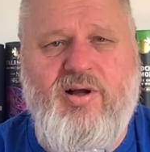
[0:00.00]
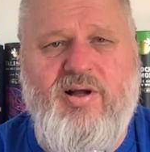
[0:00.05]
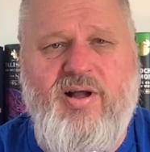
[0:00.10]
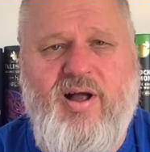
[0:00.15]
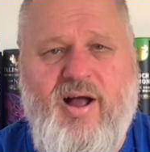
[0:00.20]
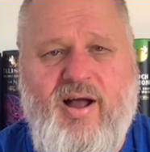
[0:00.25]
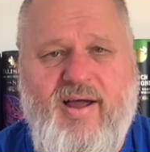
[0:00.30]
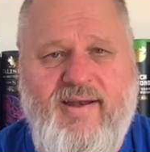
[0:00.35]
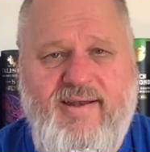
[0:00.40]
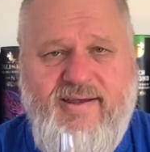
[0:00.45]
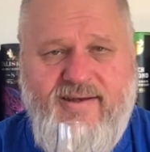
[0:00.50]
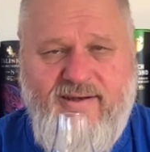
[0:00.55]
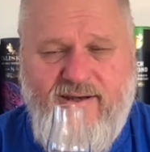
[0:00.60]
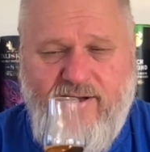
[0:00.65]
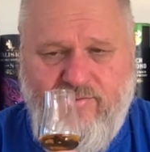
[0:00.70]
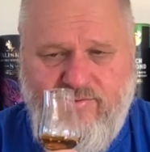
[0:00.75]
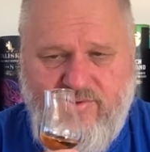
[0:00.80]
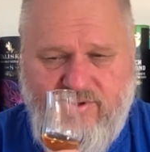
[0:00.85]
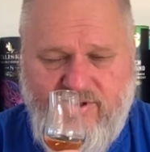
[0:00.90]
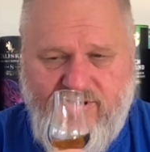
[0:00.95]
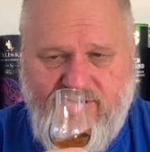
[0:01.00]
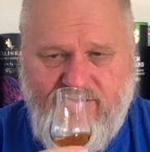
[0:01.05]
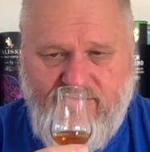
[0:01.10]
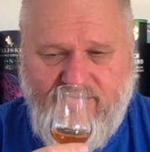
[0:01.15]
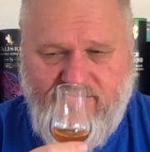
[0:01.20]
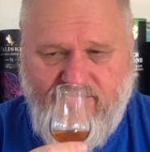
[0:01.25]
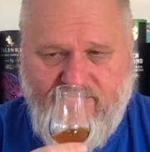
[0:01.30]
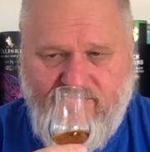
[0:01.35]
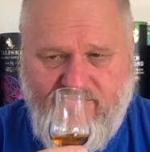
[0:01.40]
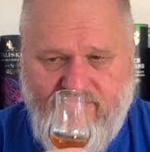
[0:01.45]
honey notes.
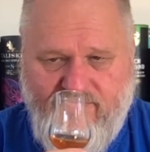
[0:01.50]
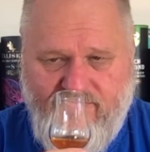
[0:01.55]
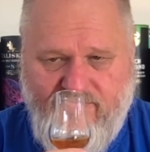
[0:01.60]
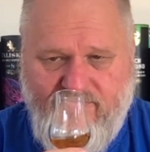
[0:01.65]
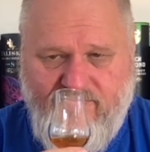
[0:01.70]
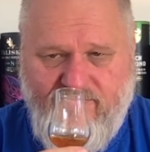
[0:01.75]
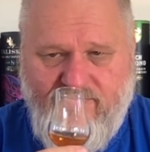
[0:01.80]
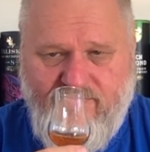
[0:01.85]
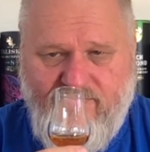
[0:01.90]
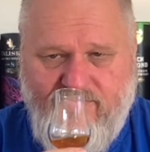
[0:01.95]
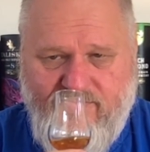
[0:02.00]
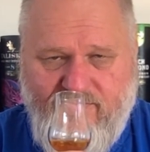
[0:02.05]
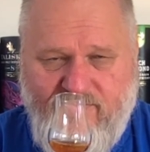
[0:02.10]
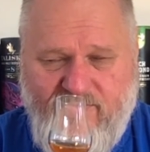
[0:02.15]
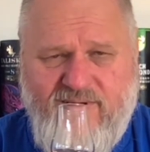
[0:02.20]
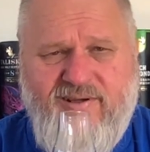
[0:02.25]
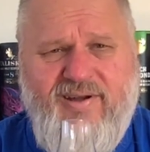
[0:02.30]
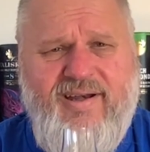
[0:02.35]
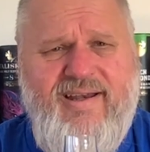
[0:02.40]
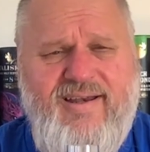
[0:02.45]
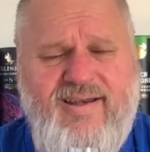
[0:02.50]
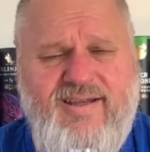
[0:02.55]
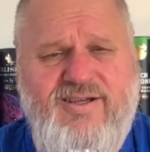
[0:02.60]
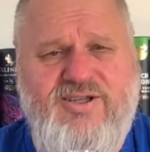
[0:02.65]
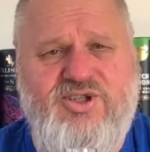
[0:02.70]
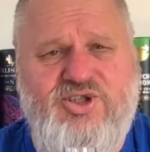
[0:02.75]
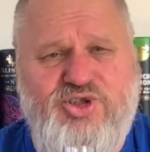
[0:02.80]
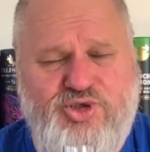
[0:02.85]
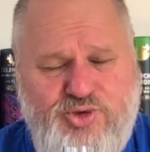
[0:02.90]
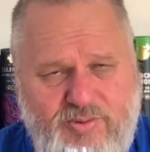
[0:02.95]
Really
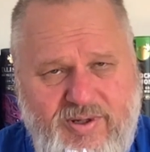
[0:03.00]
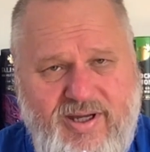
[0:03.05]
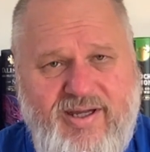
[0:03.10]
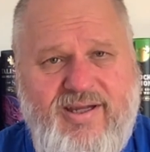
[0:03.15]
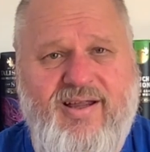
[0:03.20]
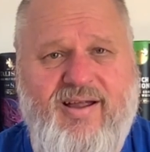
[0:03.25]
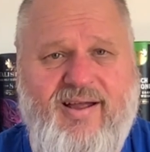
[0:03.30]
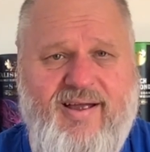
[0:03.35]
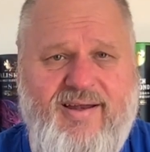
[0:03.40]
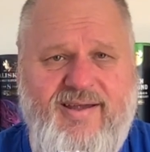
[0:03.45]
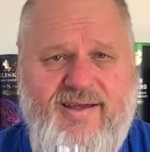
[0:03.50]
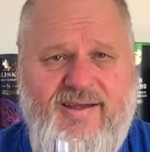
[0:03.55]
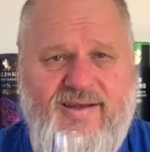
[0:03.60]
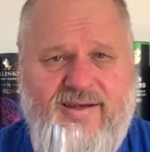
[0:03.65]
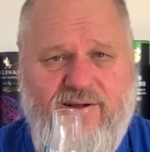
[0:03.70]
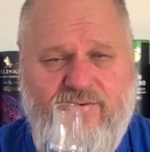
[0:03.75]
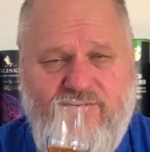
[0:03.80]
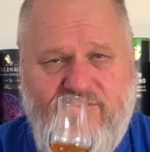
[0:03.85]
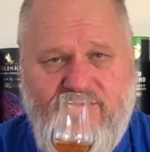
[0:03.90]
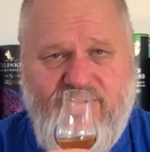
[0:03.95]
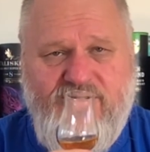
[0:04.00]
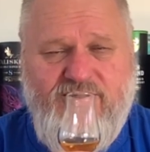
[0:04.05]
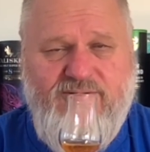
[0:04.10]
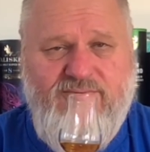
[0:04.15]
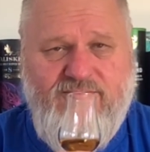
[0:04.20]
sweet honey notes.